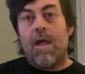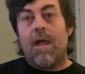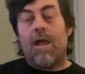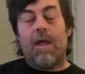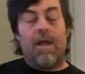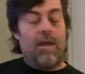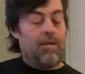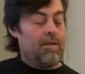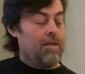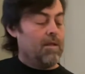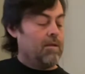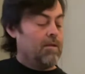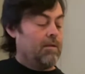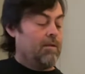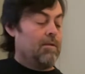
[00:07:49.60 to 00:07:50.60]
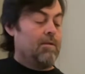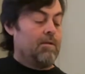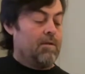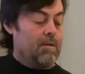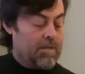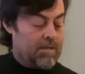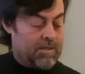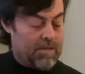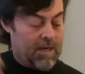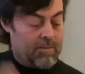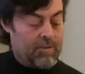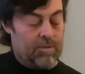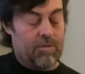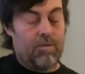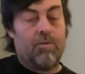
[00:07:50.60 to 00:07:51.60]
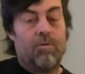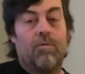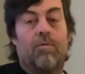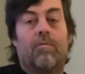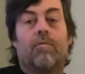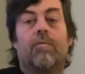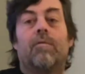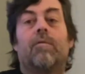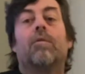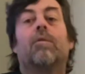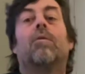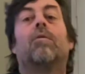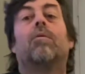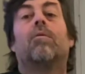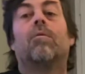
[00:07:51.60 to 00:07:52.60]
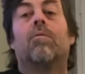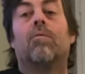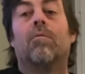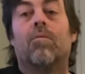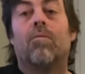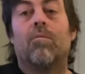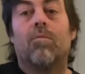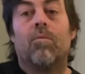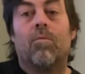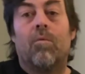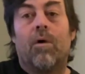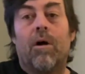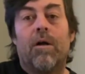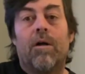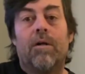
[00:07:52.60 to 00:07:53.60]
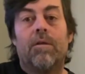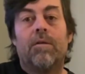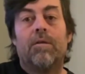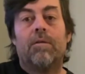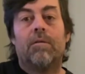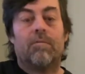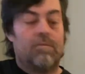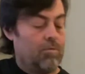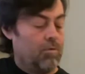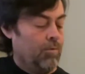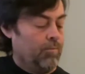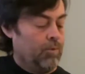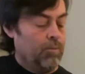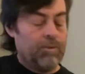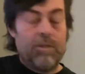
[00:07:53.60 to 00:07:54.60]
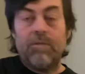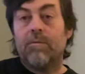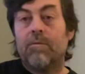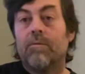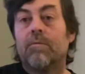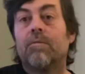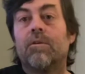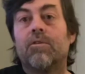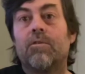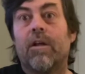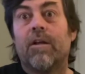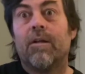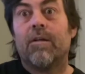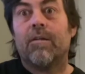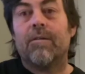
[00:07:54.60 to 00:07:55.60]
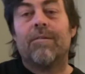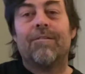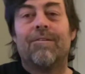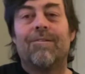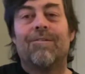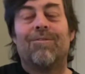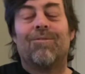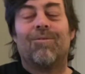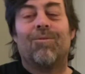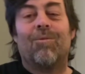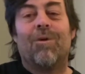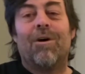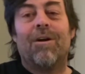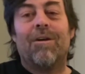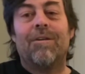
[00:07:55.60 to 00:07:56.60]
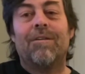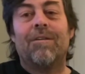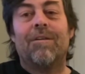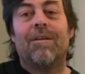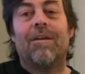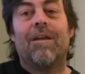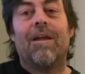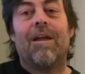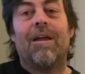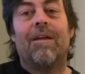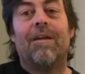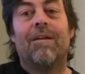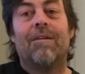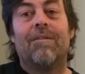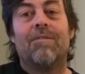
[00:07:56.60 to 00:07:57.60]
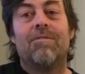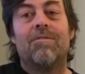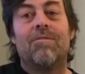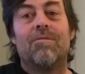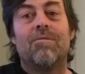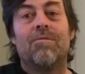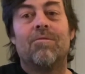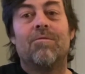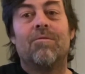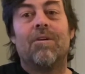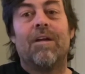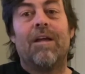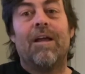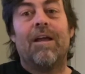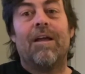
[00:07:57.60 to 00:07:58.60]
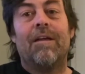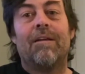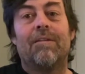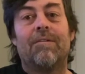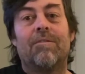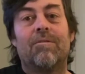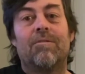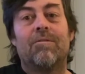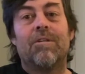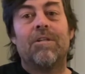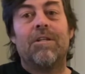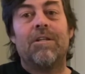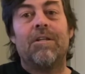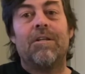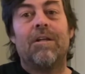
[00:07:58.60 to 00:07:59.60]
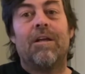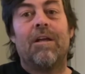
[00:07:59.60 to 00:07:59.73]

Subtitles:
and then establish the groove. 1, oh, whoopsie, let's try again. 1 and 2 and 3